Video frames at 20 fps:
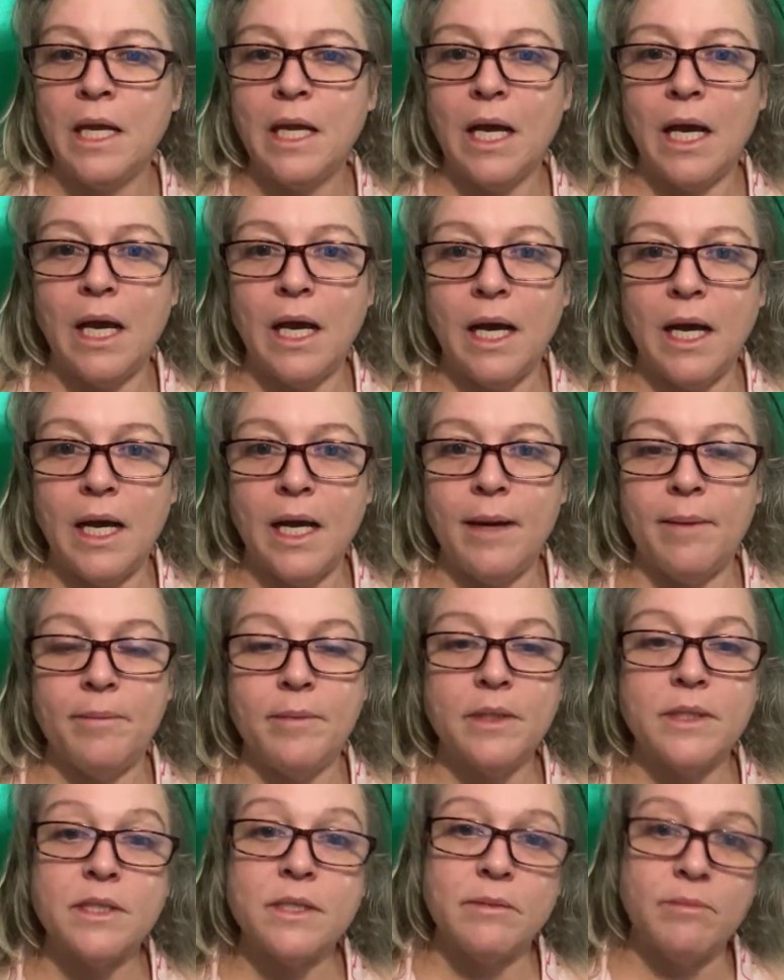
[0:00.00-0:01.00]

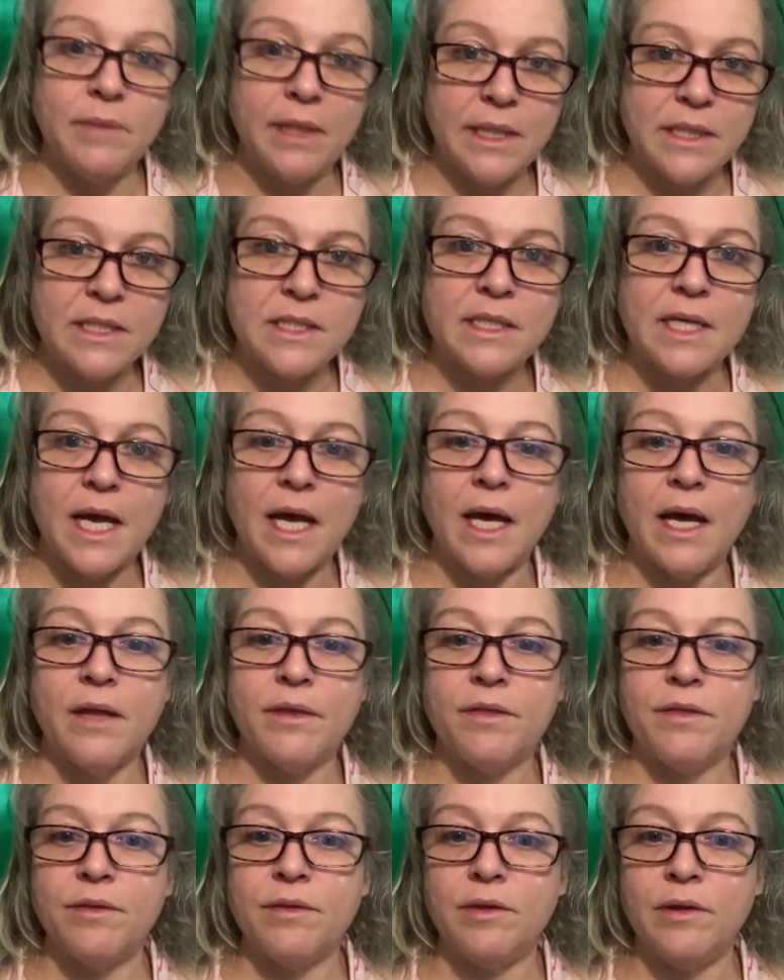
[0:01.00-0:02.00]
to meet
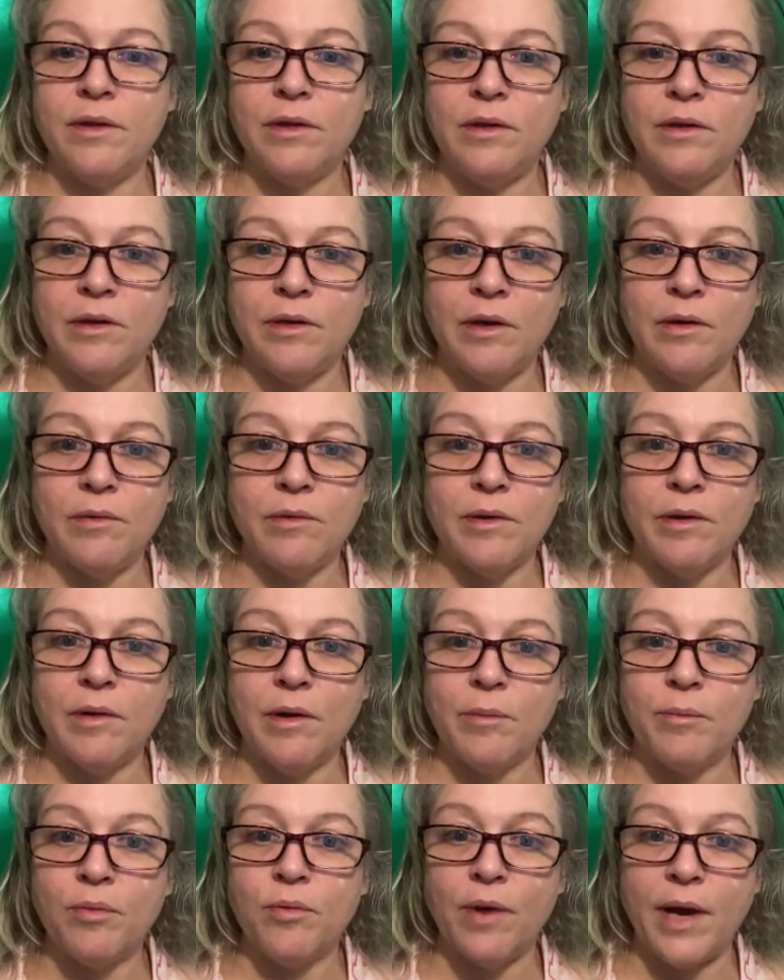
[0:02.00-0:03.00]
Seth, you know,
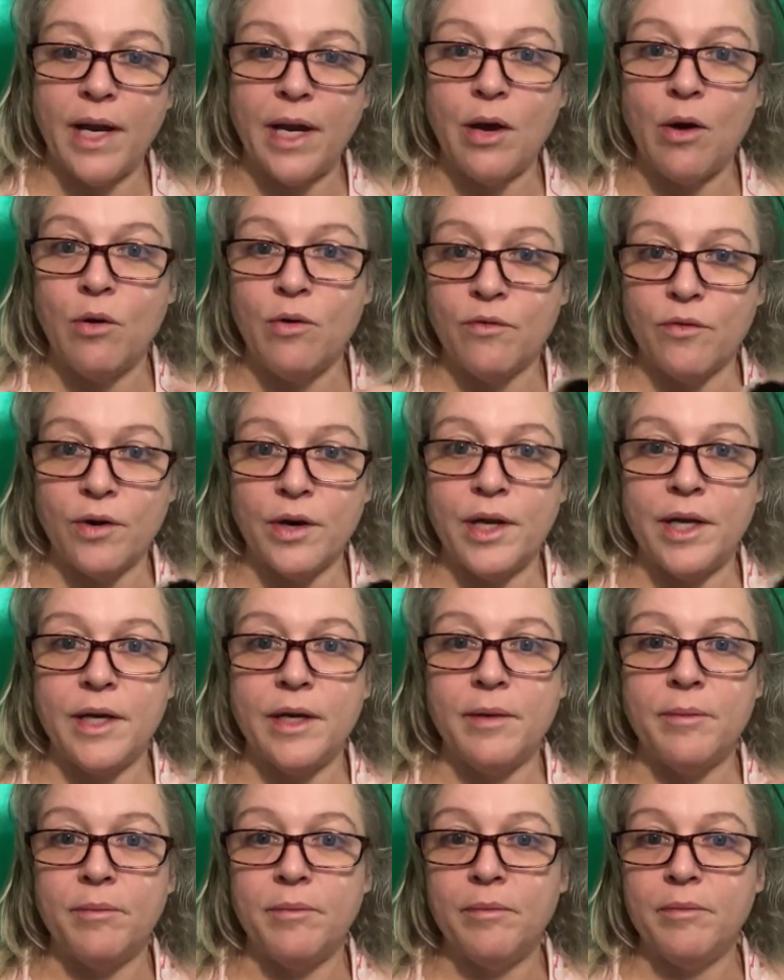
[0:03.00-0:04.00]
pray over
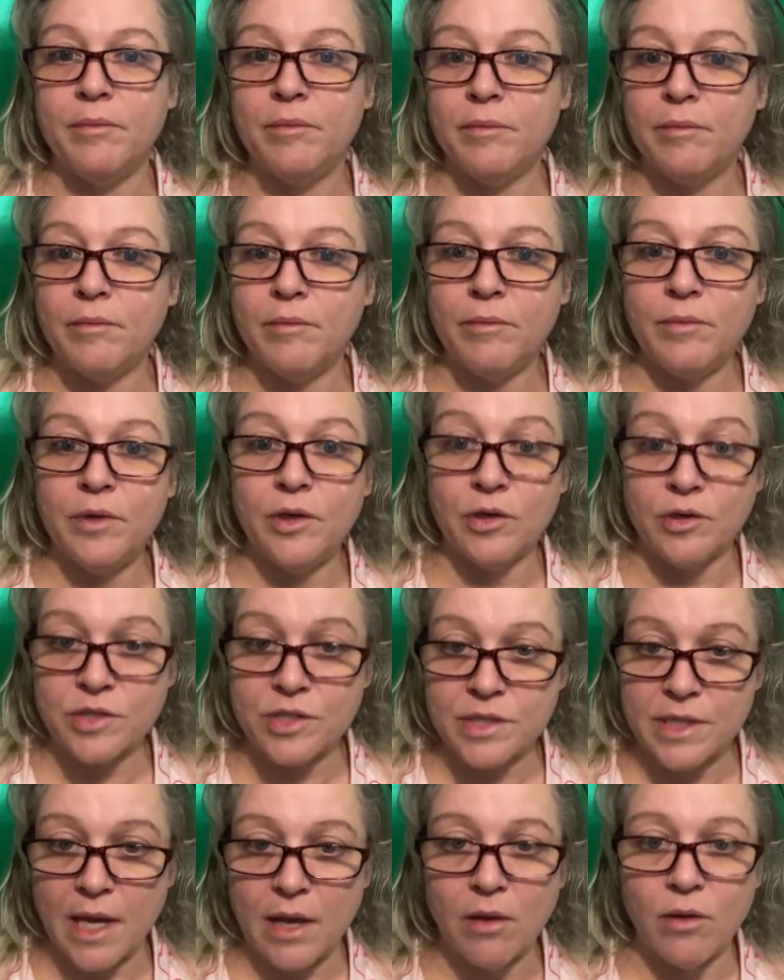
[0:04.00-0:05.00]
him
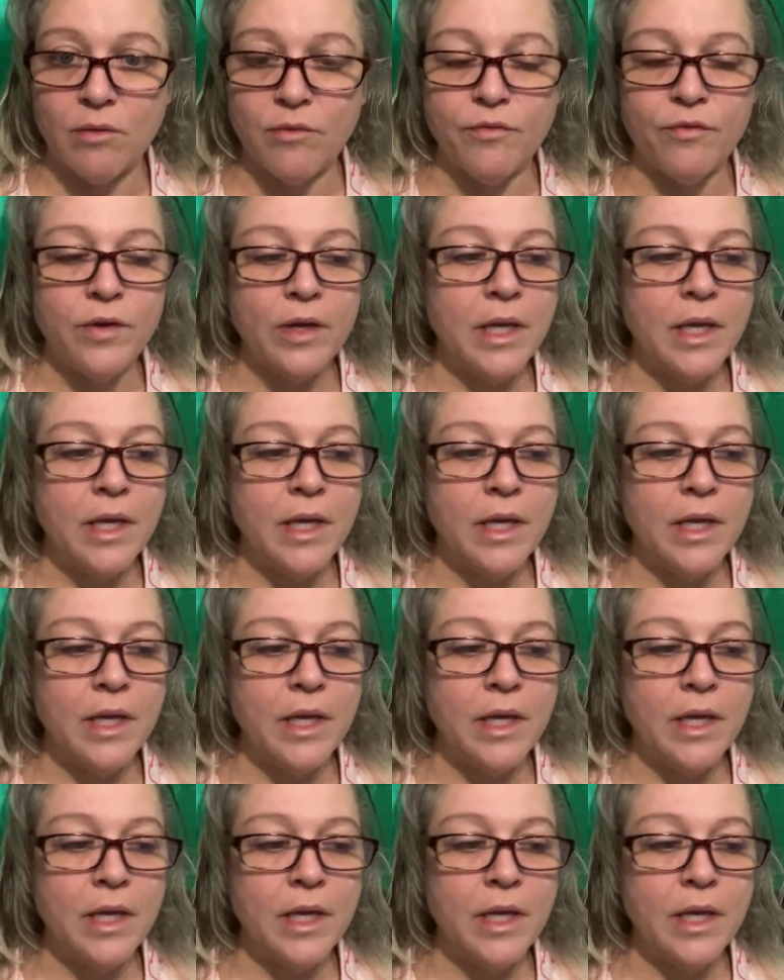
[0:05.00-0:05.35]
yourself.